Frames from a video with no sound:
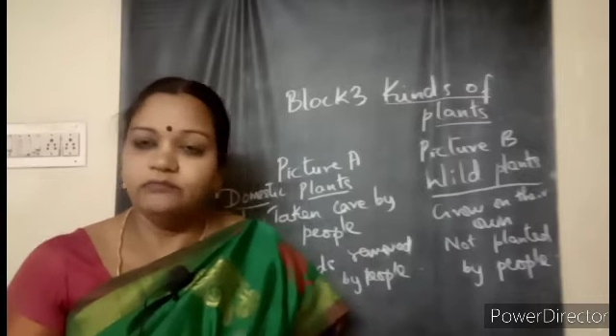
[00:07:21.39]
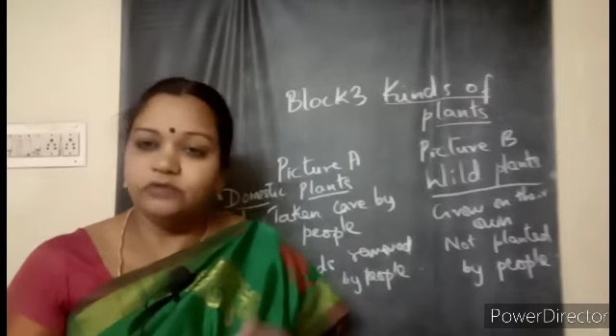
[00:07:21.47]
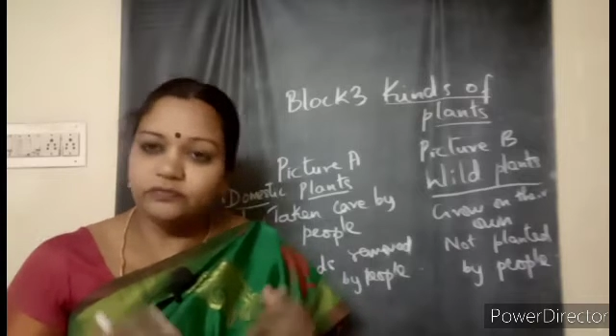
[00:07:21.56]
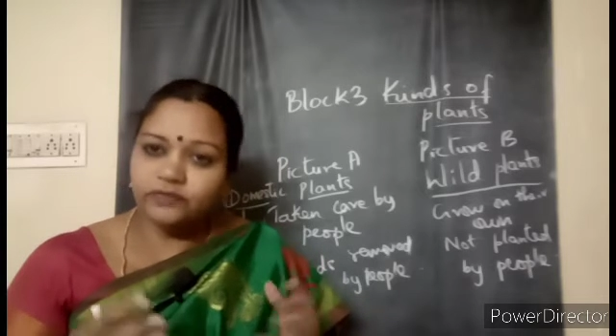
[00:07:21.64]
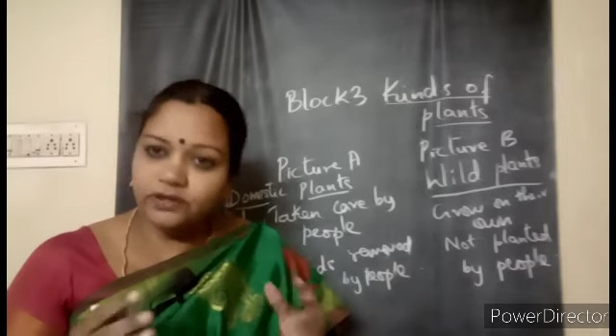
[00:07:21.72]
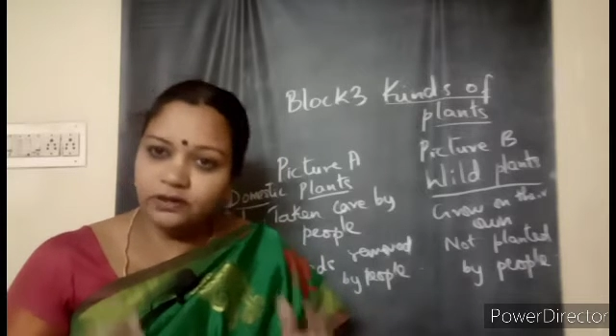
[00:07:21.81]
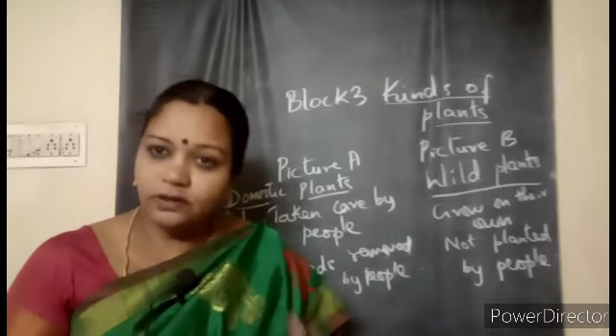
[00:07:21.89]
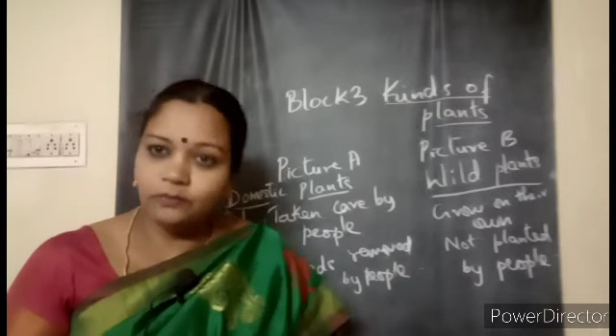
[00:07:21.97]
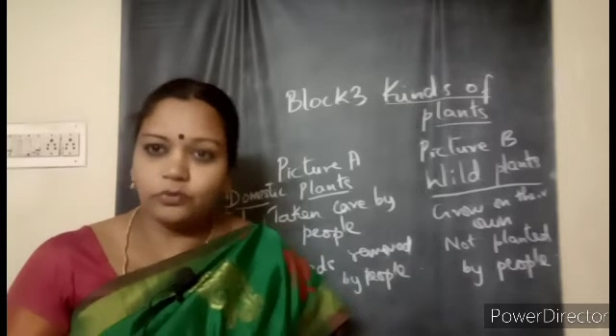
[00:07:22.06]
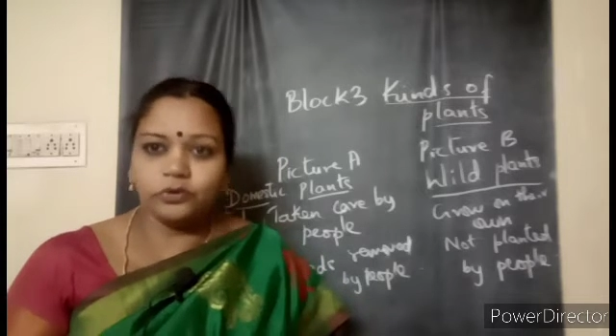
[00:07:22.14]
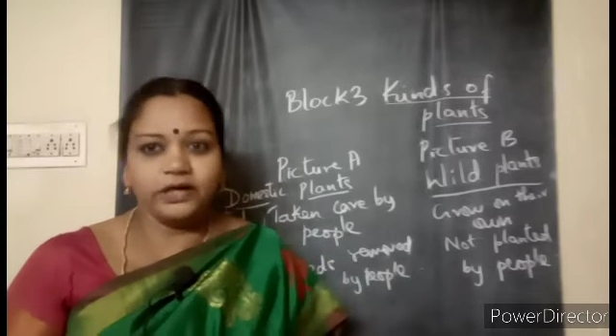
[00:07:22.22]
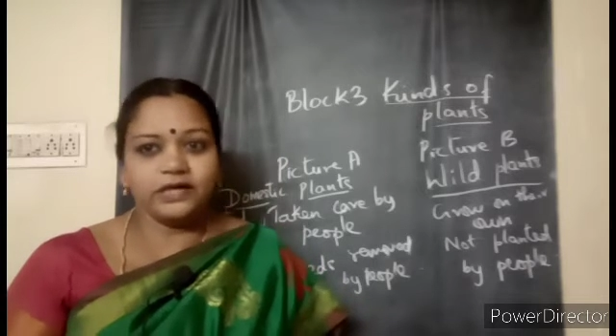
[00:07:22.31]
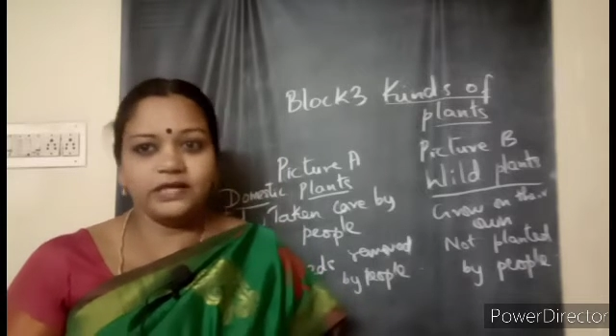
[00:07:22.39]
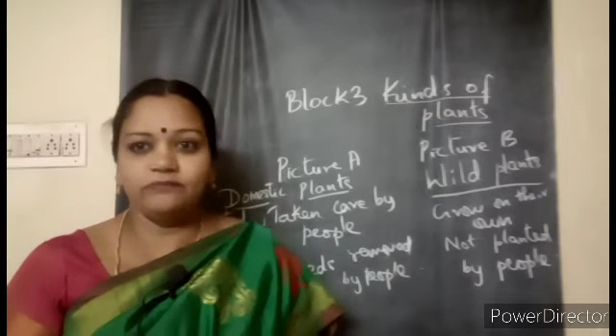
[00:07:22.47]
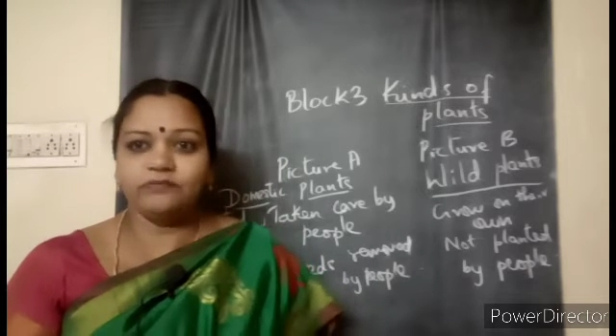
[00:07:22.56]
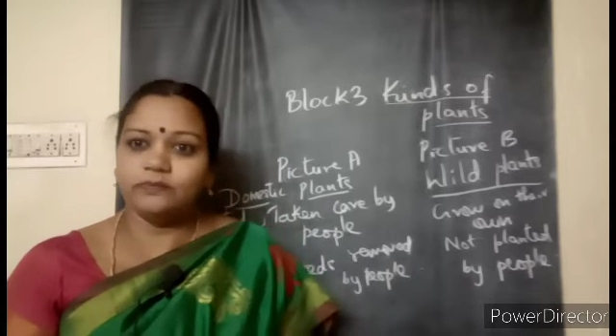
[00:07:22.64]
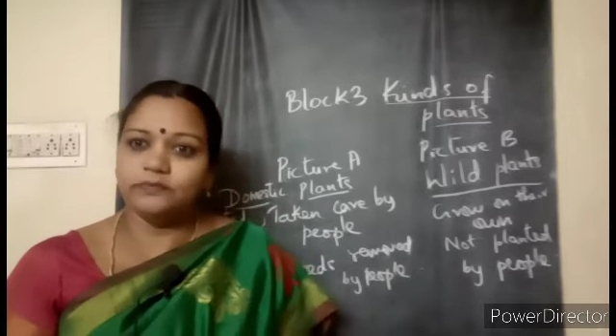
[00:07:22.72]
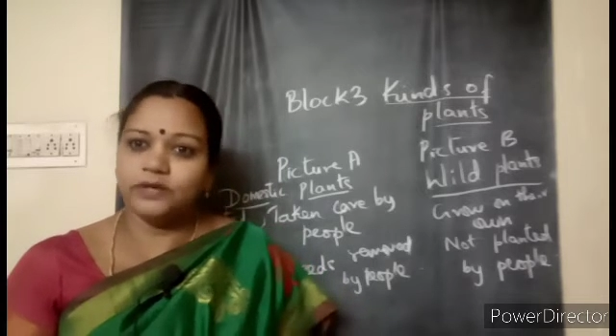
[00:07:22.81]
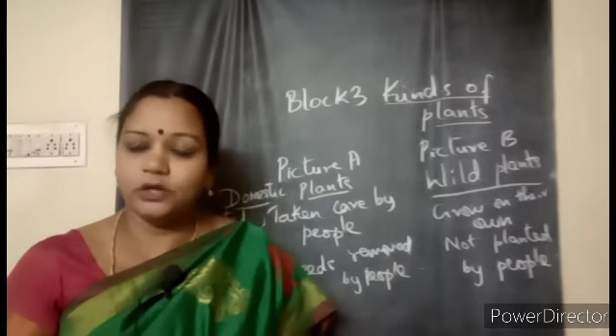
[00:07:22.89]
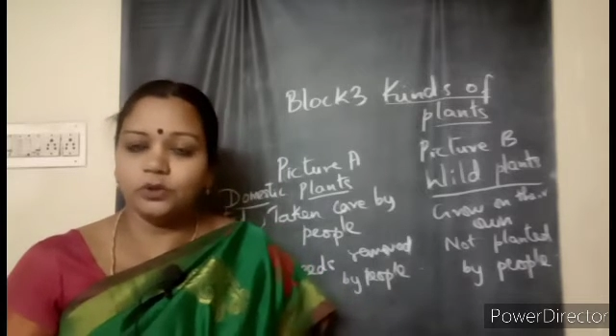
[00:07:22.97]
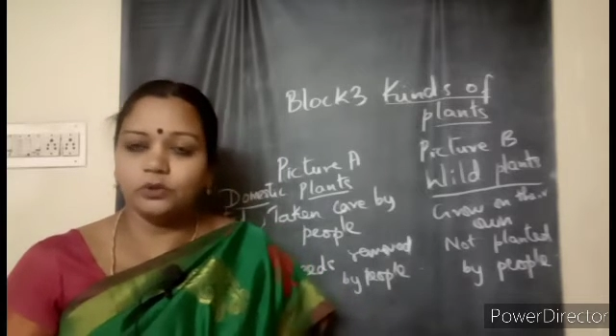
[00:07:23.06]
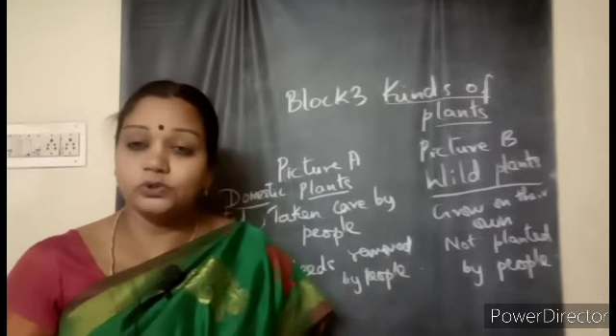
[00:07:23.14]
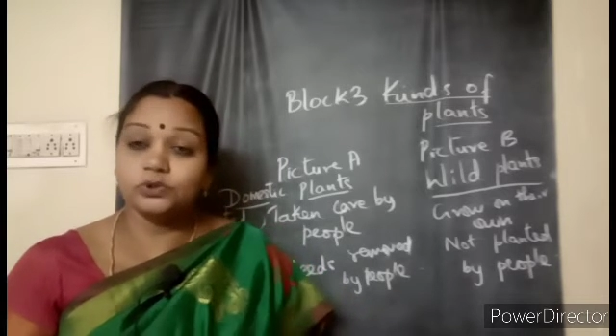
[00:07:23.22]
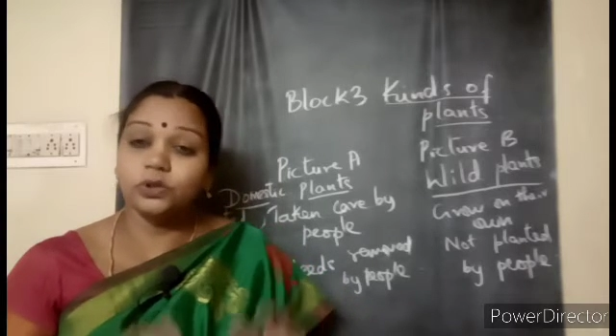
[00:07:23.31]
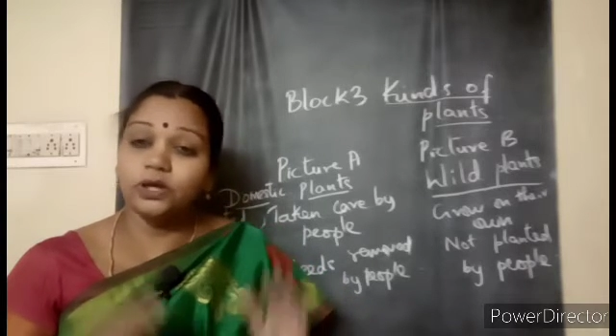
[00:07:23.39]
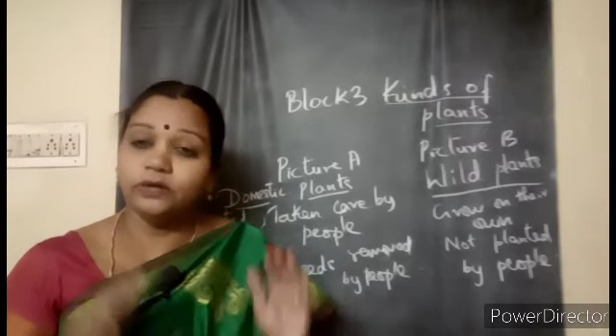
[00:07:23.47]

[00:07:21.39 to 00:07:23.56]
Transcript: we will protect them from that also,